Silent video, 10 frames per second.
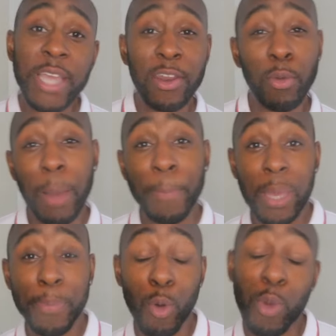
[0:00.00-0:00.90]
going on, my
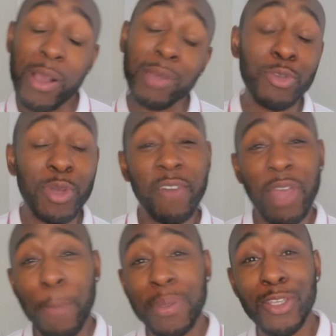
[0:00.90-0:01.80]
people, and welcome to another
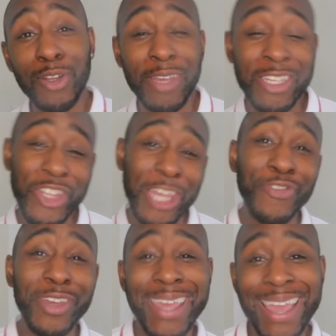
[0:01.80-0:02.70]
episode of Exchange
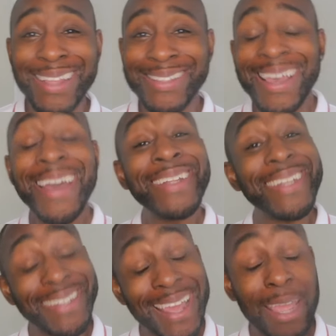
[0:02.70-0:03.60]
for Gains.
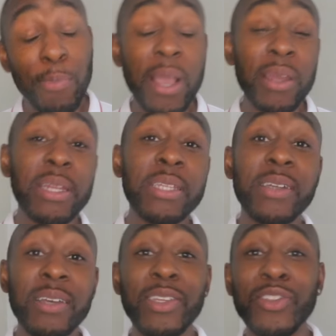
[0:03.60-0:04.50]
Today we're going to
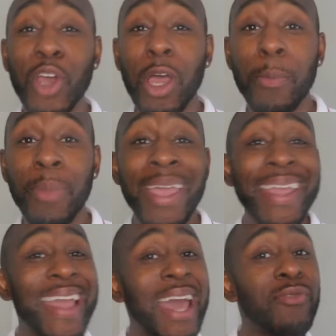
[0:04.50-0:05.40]
discuss the term
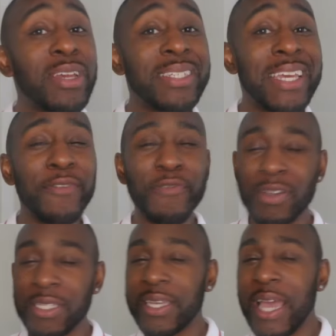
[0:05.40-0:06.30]
calories in
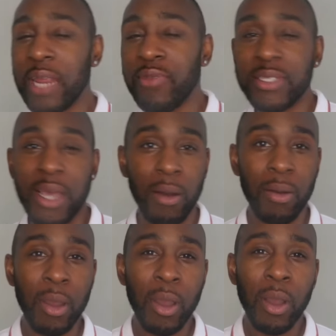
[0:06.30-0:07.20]
versus calories
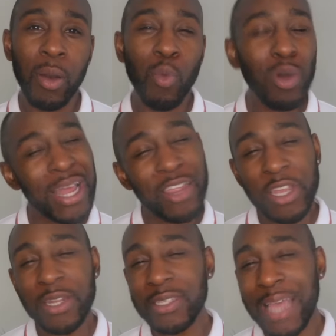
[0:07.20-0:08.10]
out. What
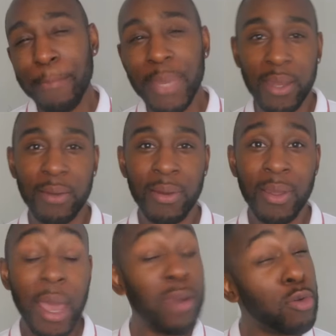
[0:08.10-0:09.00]
actually does that mean?
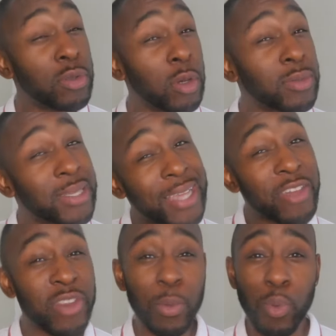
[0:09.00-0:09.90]
And also, does it
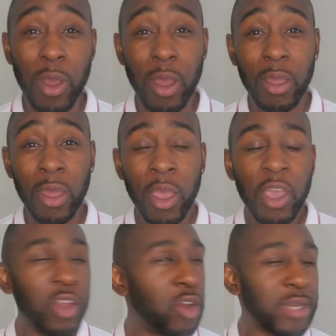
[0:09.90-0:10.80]
actually work?
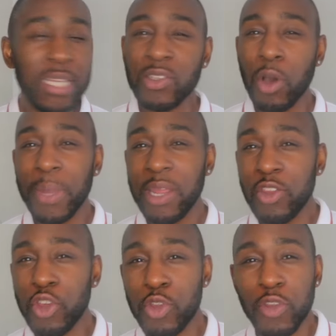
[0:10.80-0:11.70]
You know, there's so many
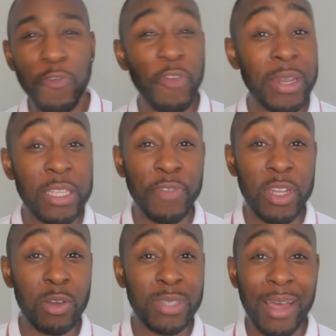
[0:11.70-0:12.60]
YouTube fitness
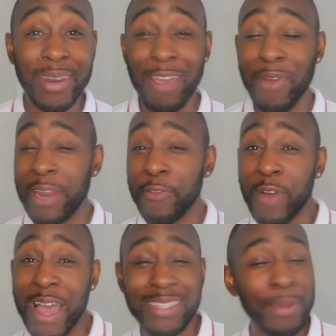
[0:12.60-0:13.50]
videos out there and
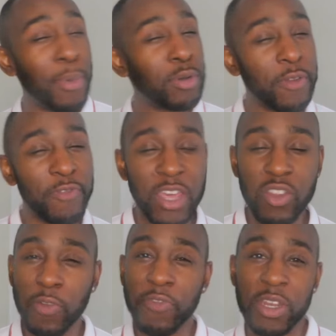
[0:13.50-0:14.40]
advice and
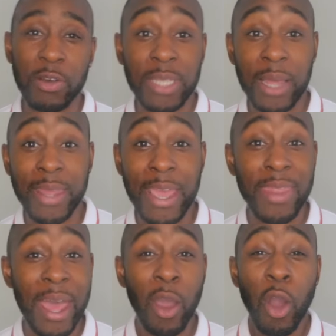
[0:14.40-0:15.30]
motivational videos out there
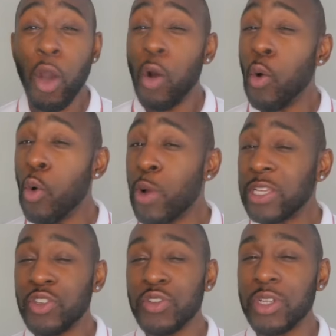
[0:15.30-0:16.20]
that
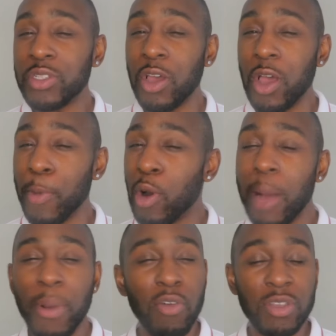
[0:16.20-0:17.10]
always use the term or
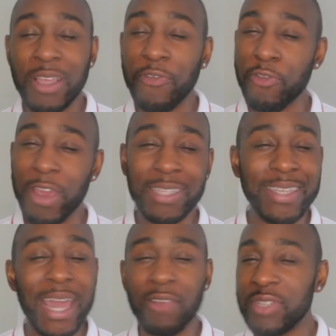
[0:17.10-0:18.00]
come across the phrase
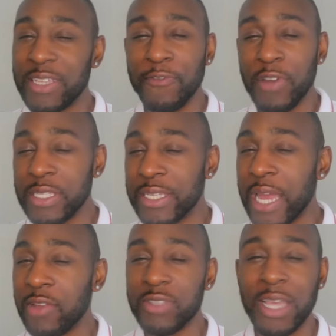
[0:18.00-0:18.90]
calories in versus
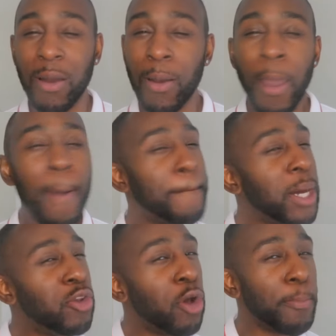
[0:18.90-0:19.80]
calories out,
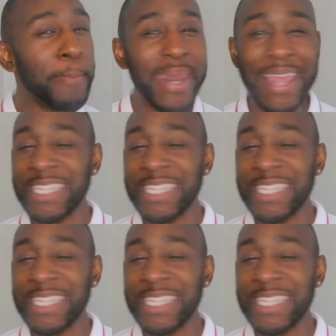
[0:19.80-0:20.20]
but not many